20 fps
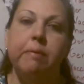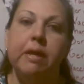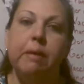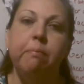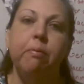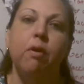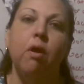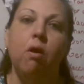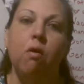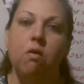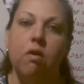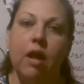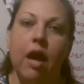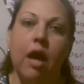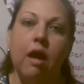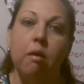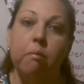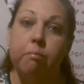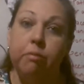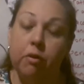people are
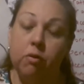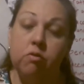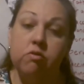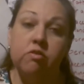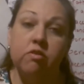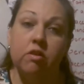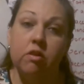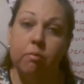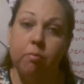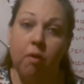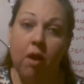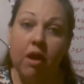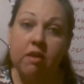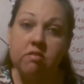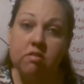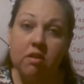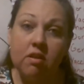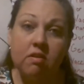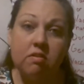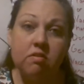not abused in the
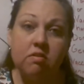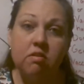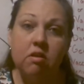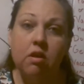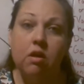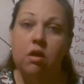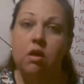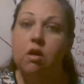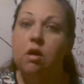process,